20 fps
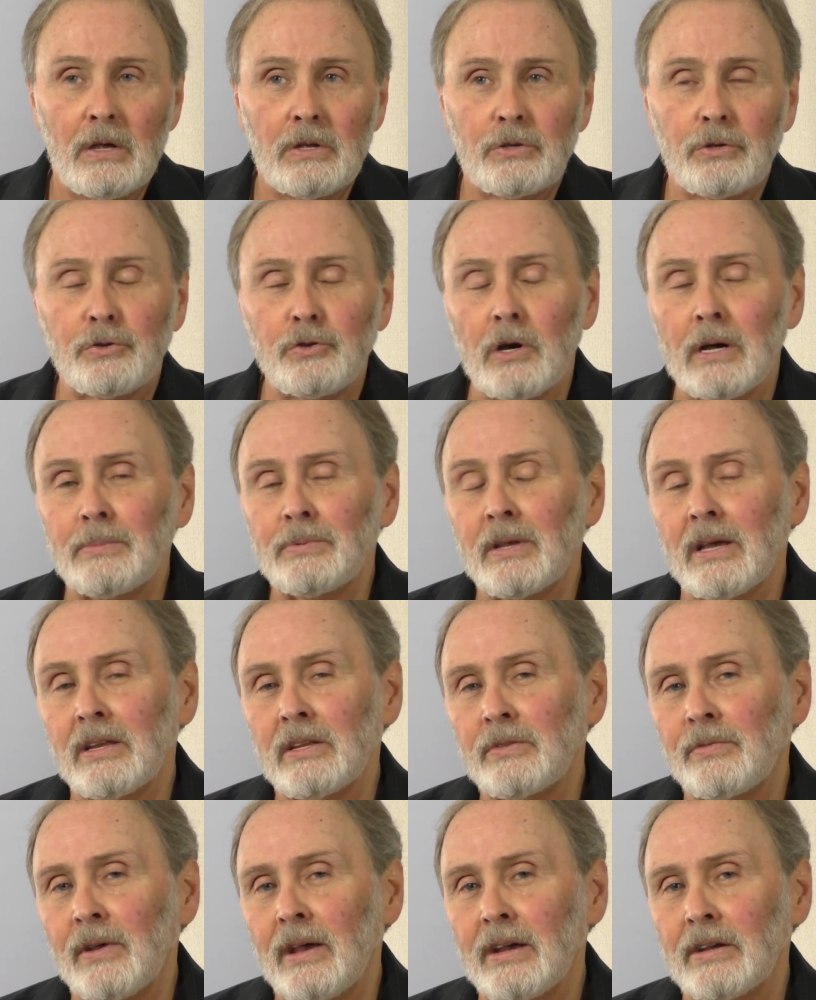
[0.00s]
So job
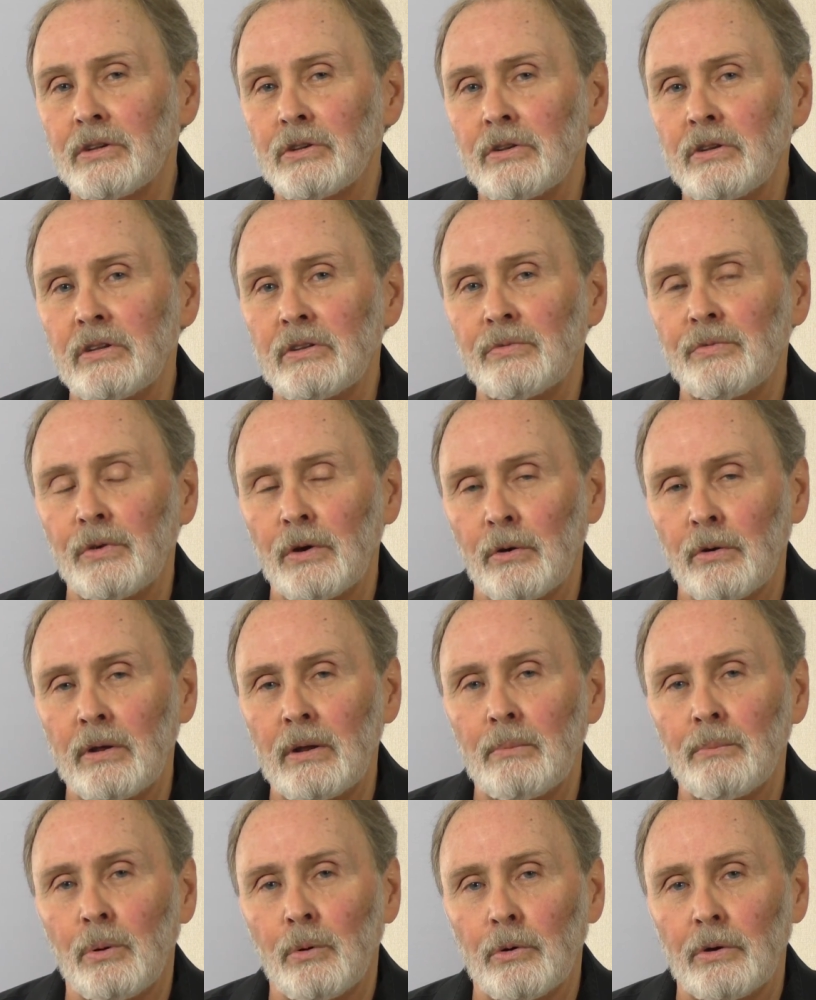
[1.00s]
satisfaction is
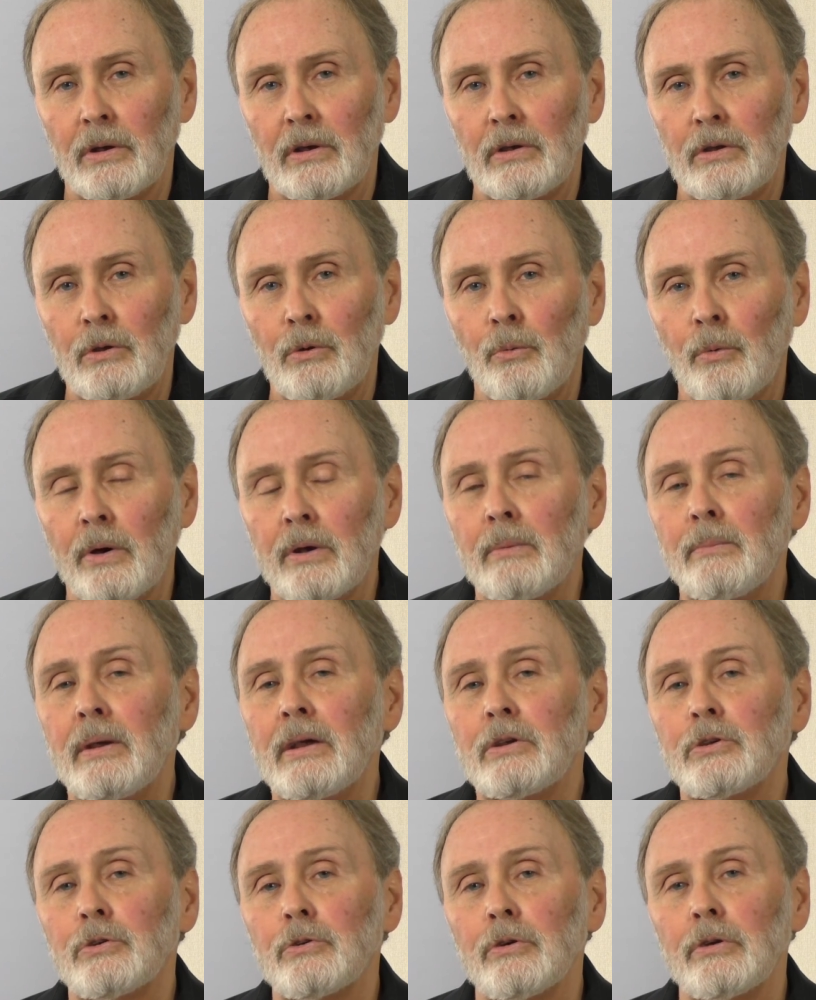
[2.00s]
very important. You want to
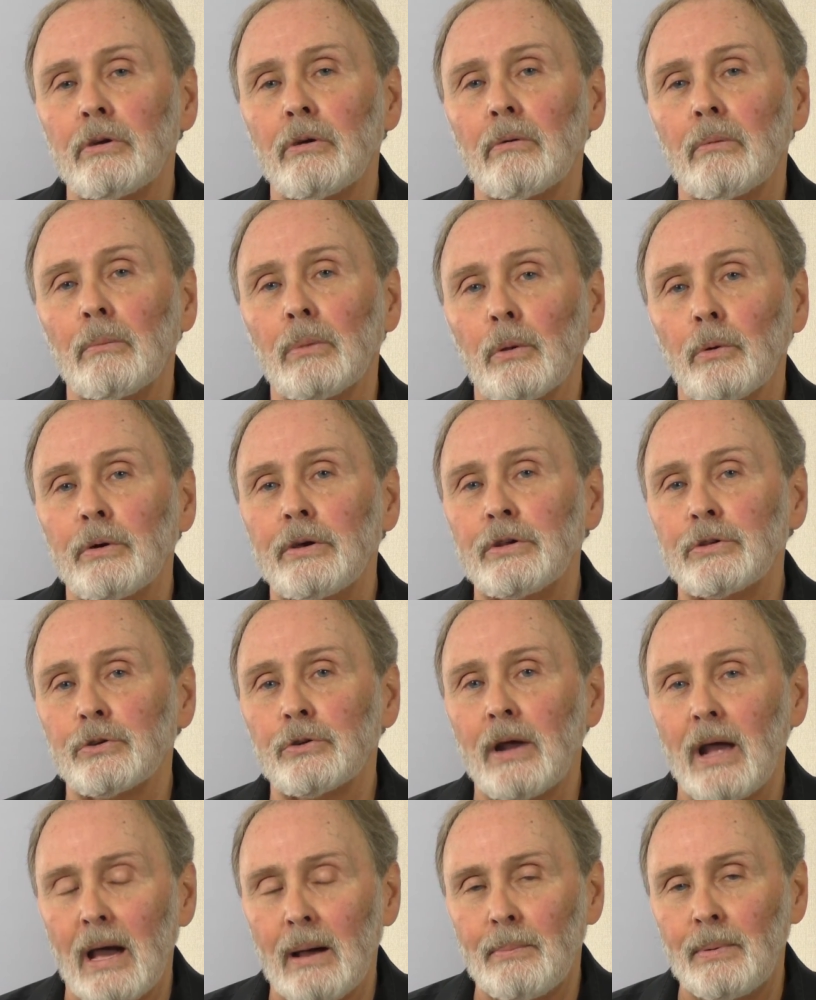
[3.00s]
make sure your employees
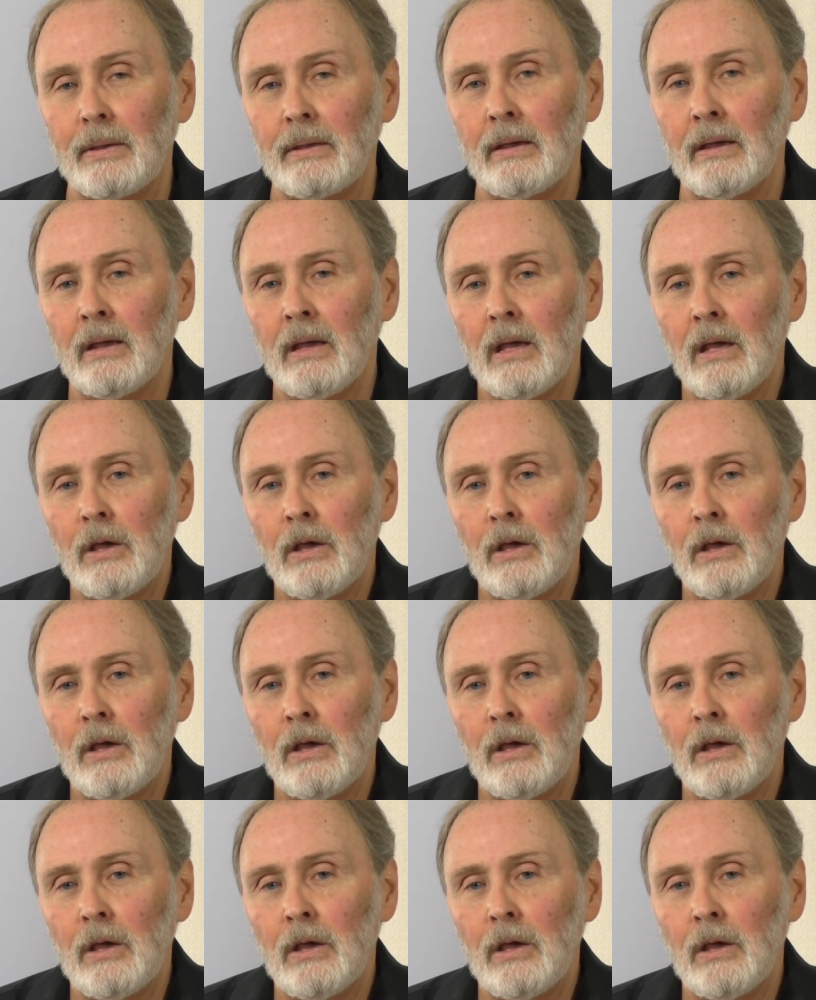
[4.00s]
are happy.